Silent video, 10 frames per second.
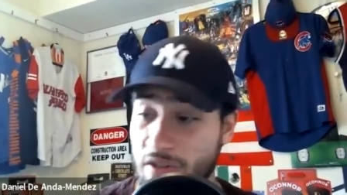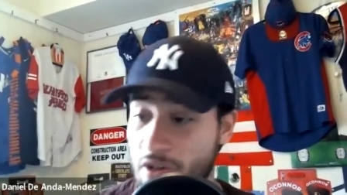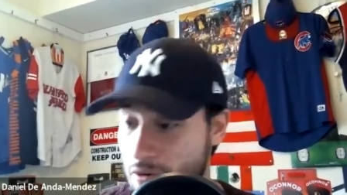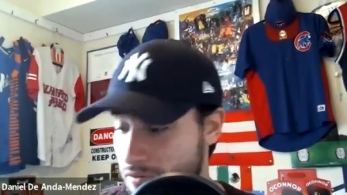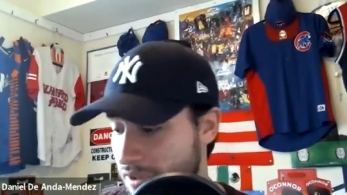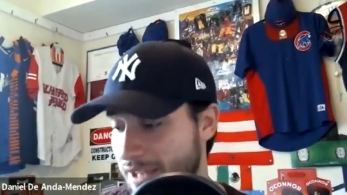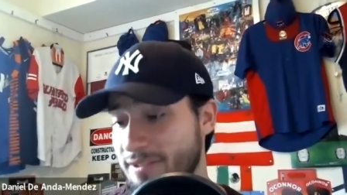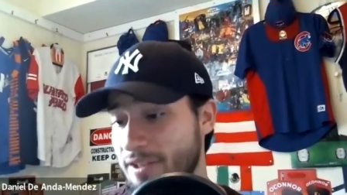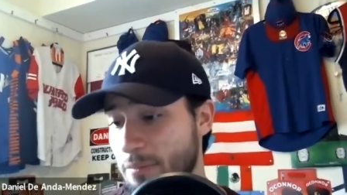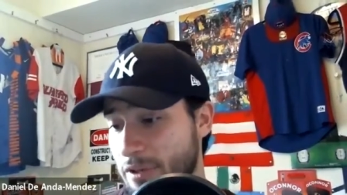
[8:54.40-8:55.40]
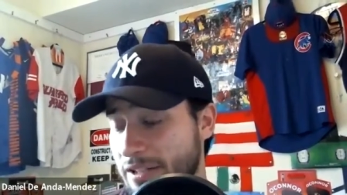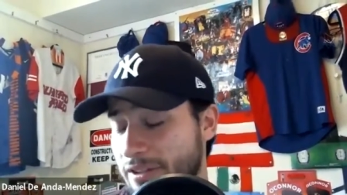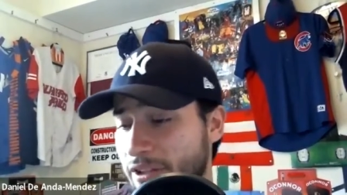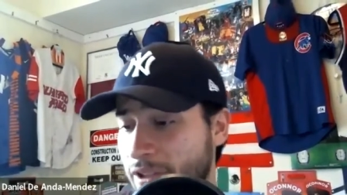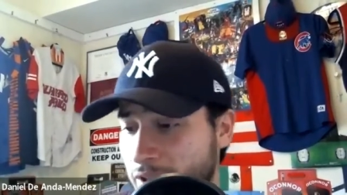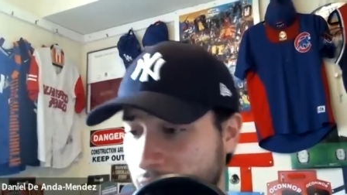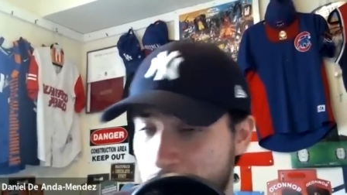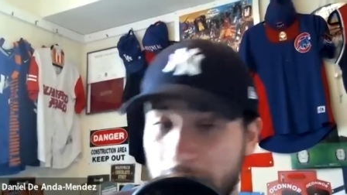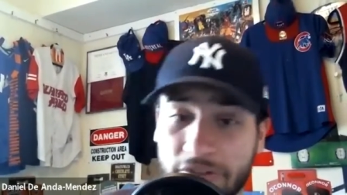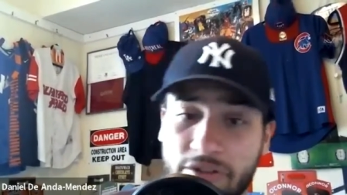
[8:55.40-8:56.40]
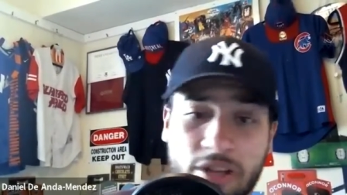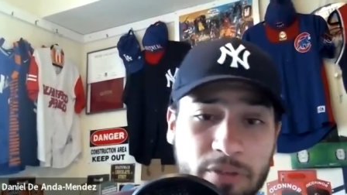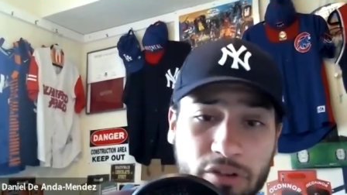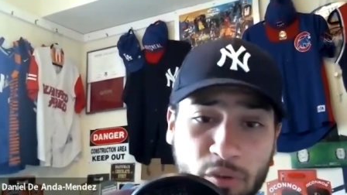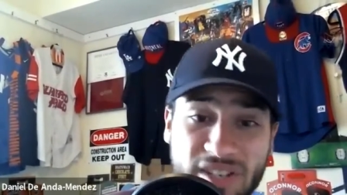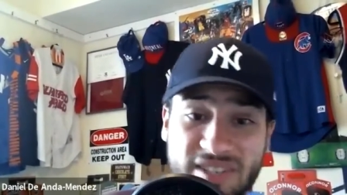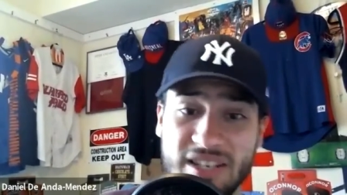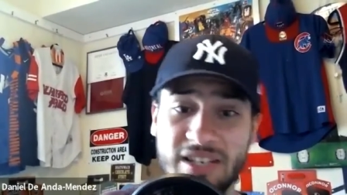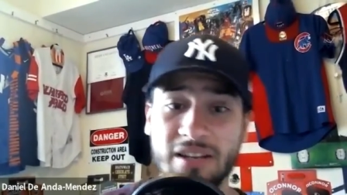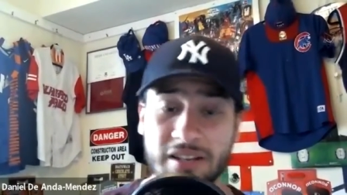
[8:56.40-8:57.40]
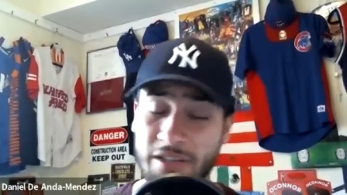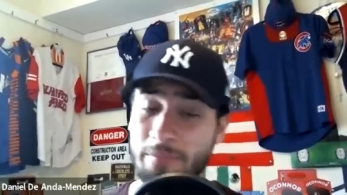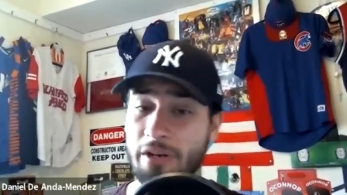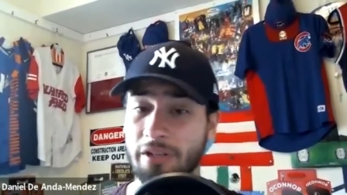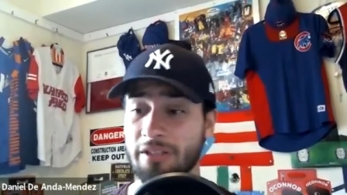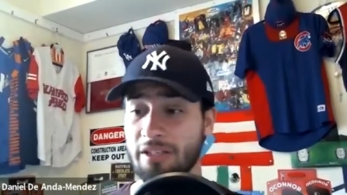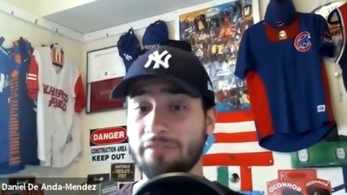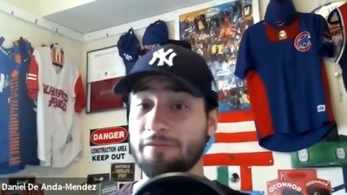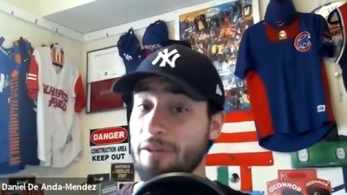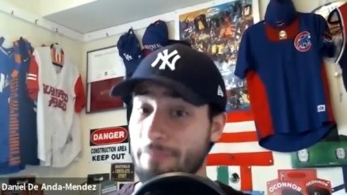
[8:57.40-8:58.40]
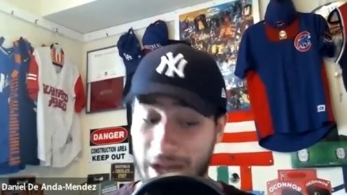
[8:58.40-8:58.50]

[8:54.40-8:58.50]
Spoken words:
So next up, we got the number 3 seed in the American League.